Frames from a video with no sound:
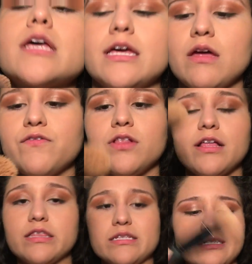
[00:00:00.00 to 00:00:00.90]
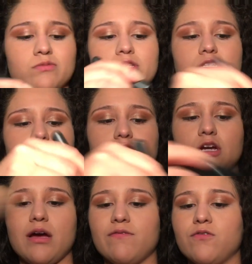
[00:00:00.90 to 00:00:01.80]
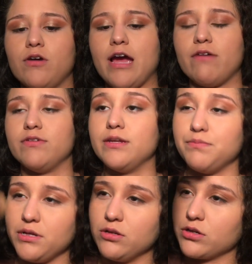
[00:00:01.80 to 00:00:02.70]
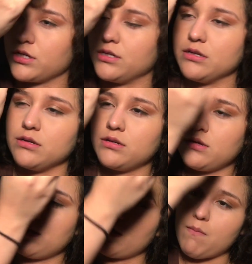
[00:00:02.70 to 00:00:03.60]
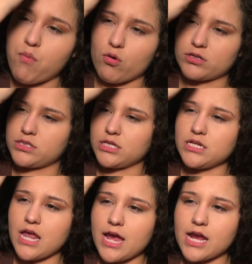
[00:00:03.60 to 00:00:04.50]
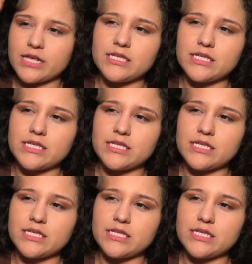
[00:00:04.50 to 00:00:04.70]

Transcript: And I feel like this is what does the job for having it be looking porcelain like